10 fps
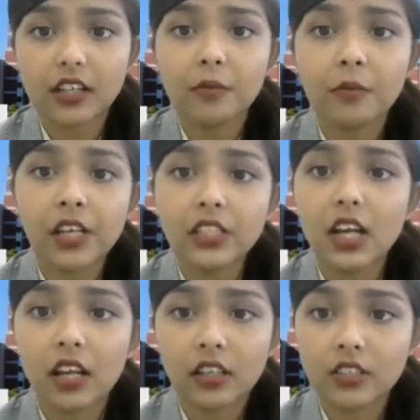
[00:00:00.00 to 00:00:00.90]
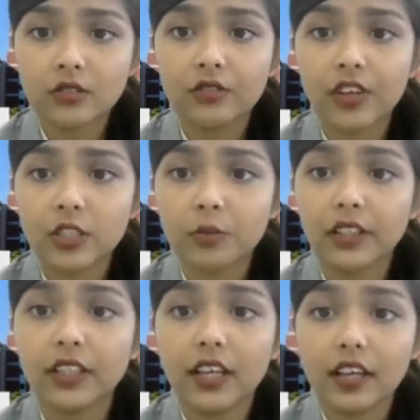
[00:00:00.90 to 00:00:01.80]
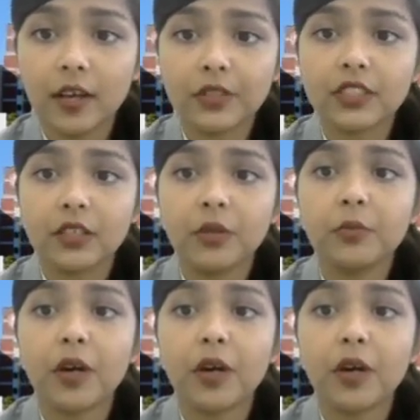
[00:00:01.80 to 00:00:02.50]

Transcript: are the main challenges faced by the MSME